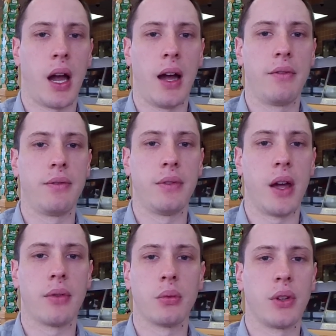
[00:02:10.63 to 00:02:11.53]
I've
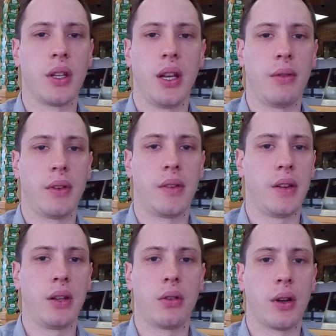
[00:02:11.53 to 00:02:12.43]
never really even
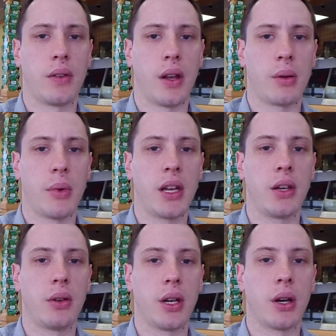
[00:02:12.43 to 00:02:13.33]
seen grits on a
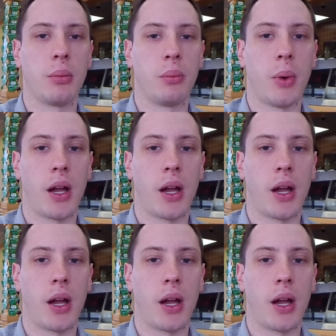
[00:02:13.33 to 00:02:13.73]
menu here.